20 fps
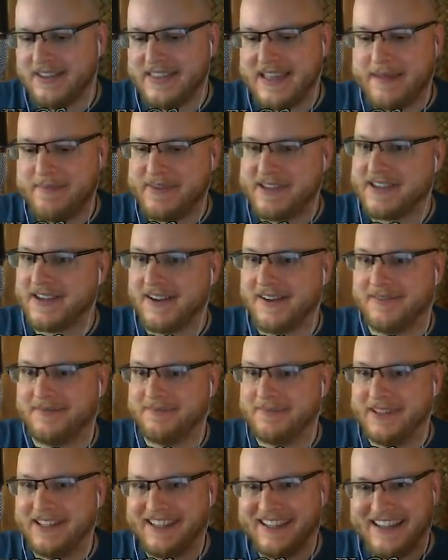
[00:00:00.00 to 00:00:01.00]
They
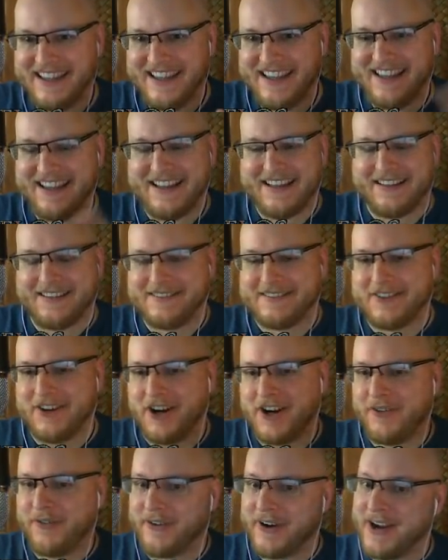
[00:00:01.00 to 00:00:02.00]
become,
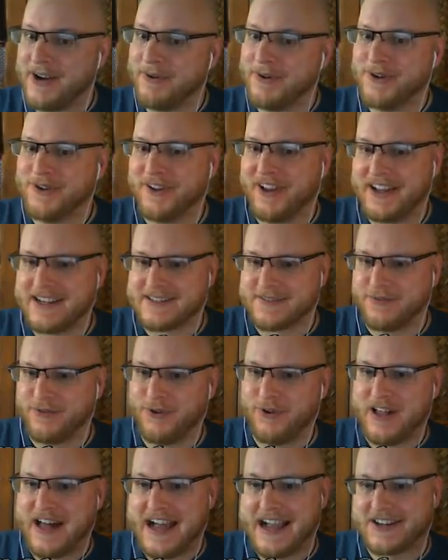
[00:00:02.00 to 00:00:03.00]
sorry for anyone who likes
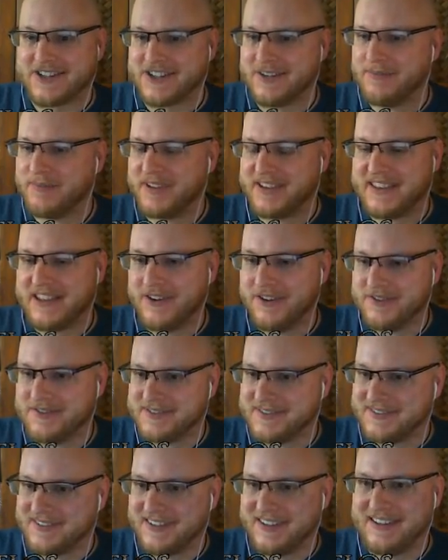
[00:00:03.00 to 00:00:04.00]
full action, but
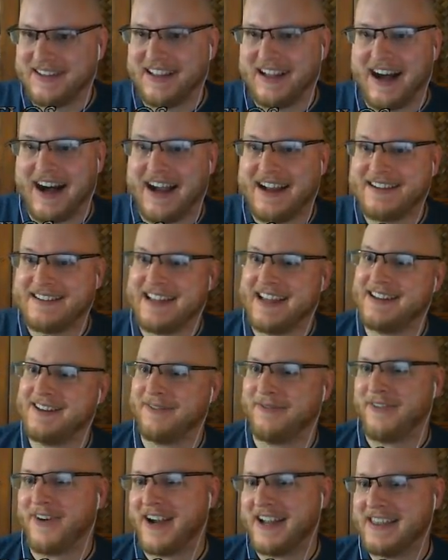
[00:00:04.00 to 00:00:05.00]
those, I tend
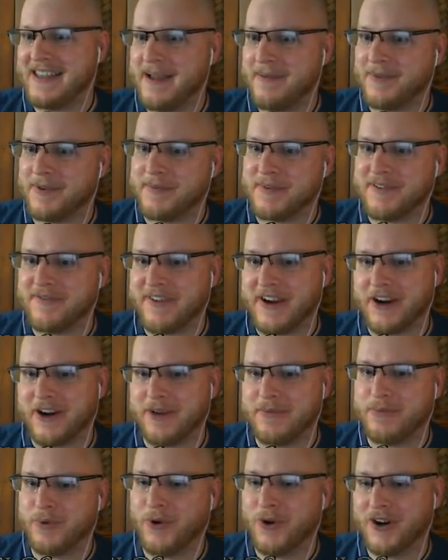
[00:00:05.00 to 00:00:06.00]
to find them to be
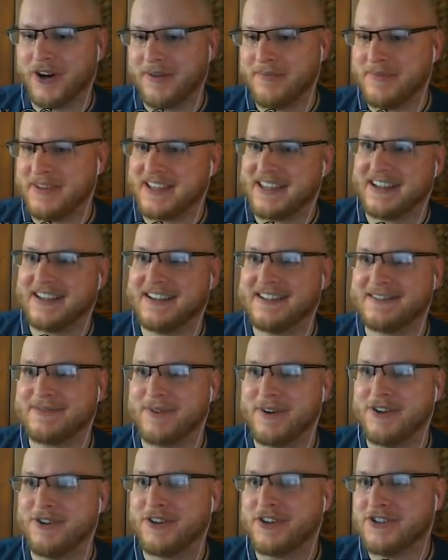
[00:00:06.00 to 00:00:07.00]
very boring, because
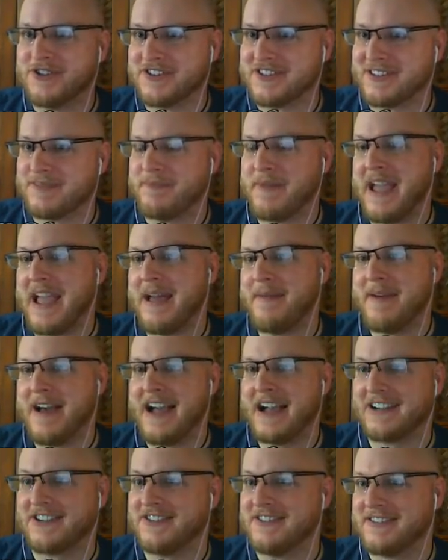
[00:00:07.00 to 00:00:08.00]
when you can just spam
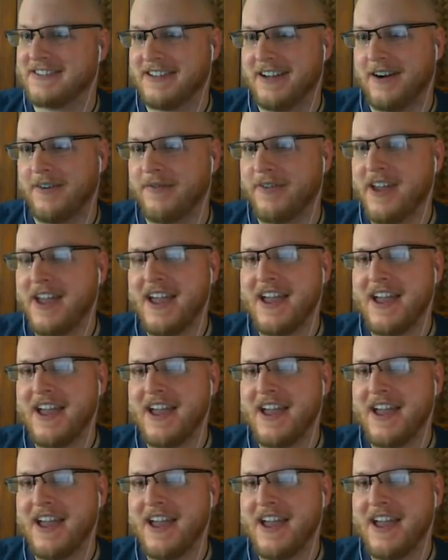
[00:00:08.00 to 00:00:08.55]
action stuff,